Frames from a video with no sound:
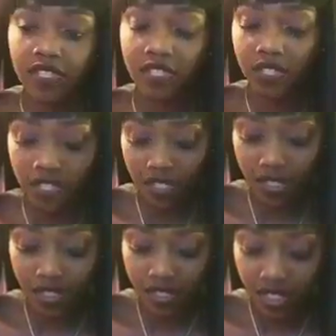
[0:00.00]

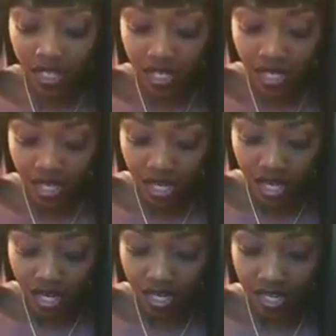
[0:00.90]
illness,
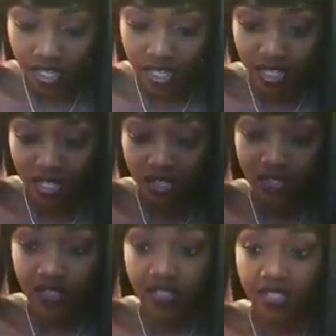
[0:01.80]
I
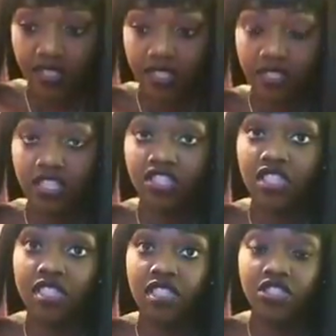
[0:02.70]

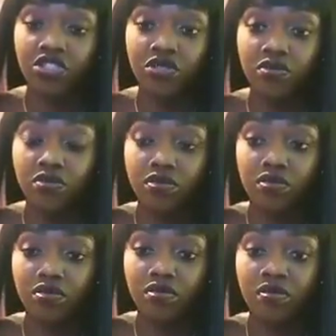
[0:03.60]
suggest that you
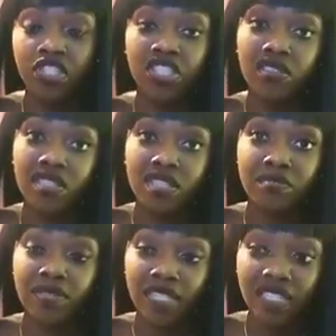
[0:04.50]
reach out to
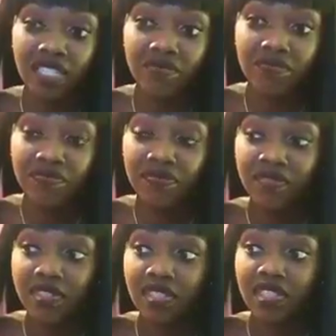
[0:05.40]
somebody.
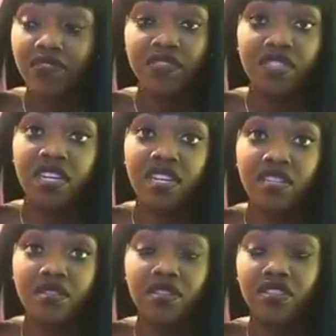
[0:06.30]
If it's not
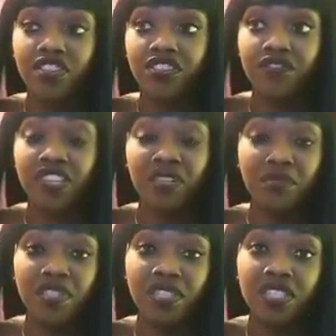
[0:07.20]
your
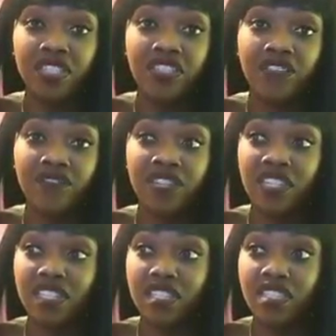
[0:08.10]
family or your
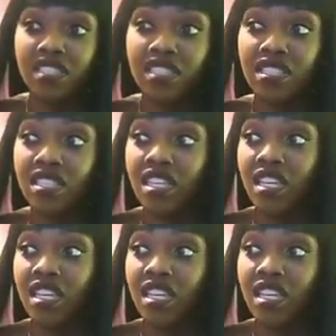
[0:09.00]
friends,